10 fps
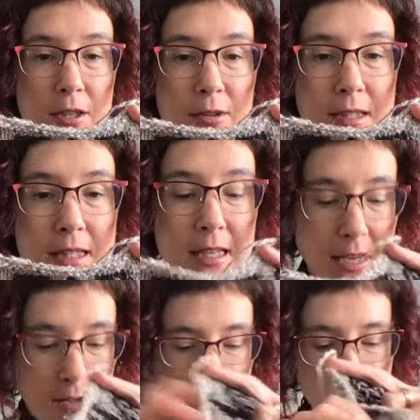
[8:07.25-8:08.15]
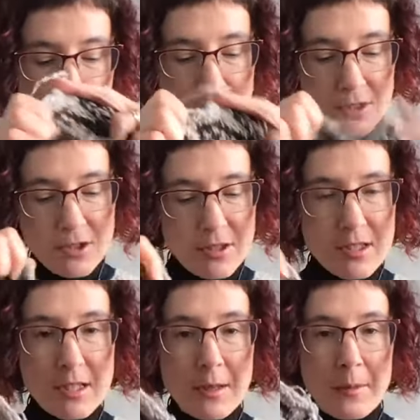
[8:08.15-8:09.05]
And you can see how it
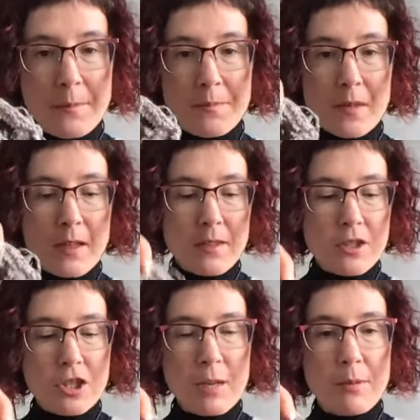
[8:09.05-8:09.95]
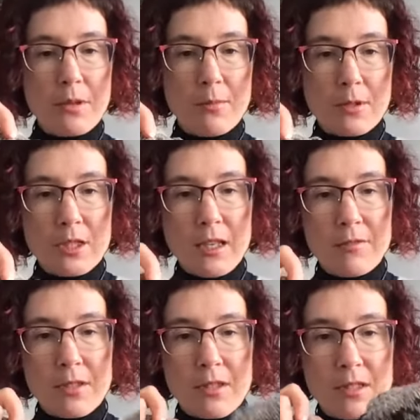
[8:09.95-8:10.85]
changes the shape of the
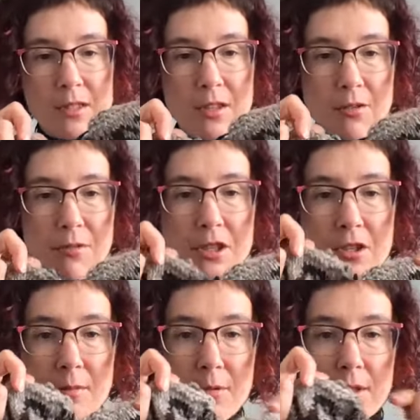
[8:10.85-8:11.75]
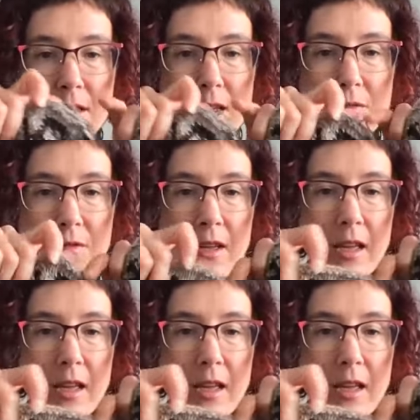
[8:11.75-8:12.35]
motif. So this is the original motif,